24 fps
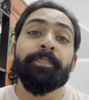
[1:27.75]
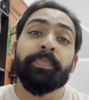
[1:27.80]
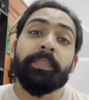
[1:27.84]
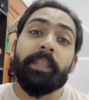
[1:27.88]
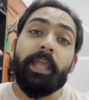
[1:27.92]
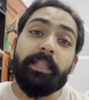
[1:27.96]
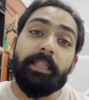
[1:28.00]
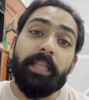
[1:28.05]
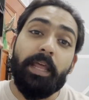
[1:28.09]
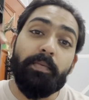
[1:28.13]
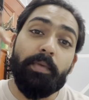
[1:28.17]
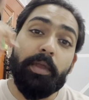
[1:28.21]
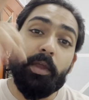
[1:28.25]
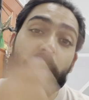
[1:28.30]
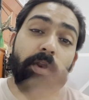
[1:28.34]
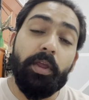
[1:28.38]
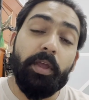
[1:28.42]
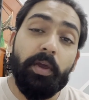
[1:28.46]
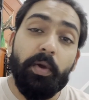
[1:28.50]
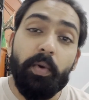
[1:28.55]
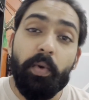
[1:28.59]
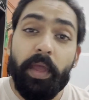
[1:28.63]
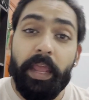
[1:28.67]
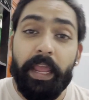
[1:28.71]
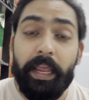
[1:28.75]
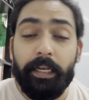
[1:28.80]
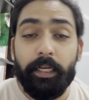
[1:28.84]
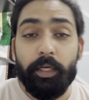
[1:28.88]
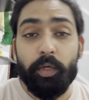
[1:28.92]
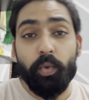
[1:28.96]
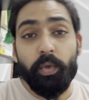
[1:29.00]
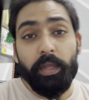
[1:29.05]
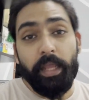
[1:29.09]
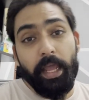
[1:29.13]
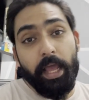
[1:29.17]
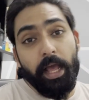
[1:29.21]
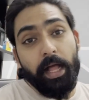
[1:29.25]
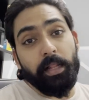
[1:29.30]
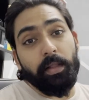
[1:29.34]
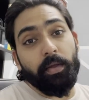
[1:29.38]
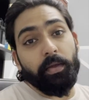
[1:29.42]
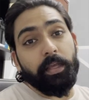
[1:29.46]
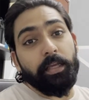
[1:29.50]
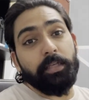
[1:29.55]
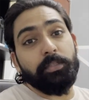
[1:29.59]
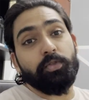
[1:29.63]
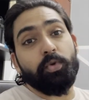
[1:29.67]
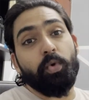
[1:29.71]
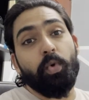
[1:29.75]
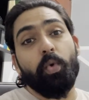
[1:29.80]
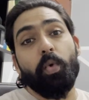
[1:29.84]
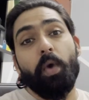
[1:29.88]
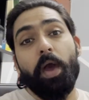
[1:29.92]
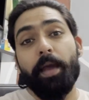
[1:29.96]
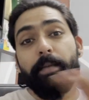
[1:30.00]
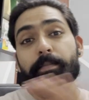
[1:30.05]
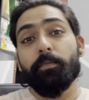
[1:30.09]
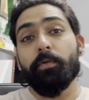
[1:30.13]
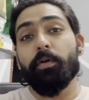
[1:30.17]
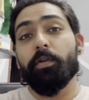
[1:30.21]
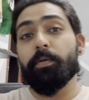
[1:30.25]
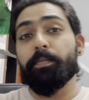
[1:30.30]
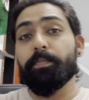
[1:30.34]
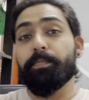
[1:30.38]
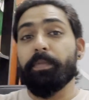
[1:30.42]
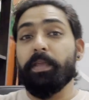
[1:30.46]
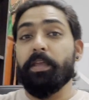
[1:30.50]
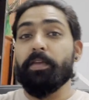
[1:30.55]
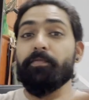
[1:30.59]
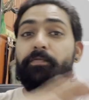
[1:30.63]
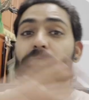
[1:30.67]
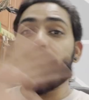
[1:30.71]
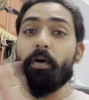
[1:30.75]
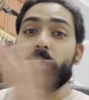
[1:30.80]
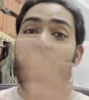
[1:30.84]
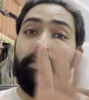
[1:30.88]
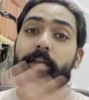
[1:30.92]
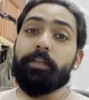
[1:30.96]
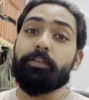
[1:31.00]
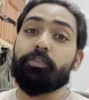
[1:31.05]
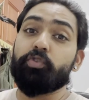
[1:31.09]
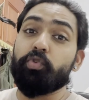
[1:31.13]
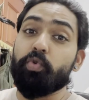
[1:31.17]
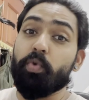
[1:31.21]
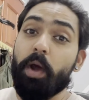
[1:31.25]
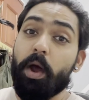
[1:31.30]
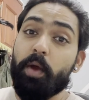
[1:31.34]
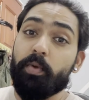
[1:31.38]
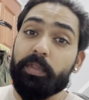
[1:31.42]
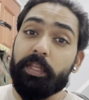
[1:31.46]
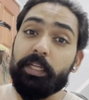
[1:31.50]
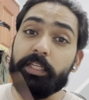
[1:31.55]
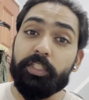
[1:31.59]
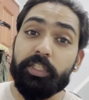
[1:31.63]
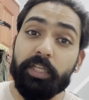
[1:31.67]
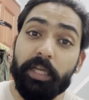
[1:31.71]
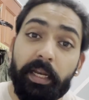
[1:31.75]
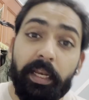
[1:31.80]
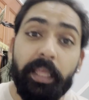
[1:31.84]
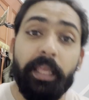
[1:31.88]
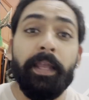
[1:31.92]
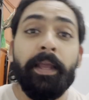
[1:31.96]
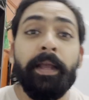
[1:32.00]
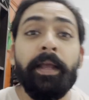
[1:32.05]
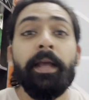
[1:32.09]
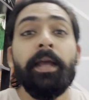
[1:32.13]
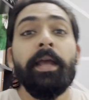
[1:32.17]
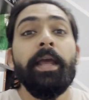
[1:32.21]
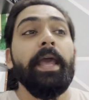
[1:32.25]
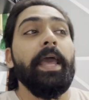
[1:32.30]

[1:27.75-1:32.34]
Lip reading: And then we're going to go head to KL, okay? So I'm going to be vlogging throughout the journey.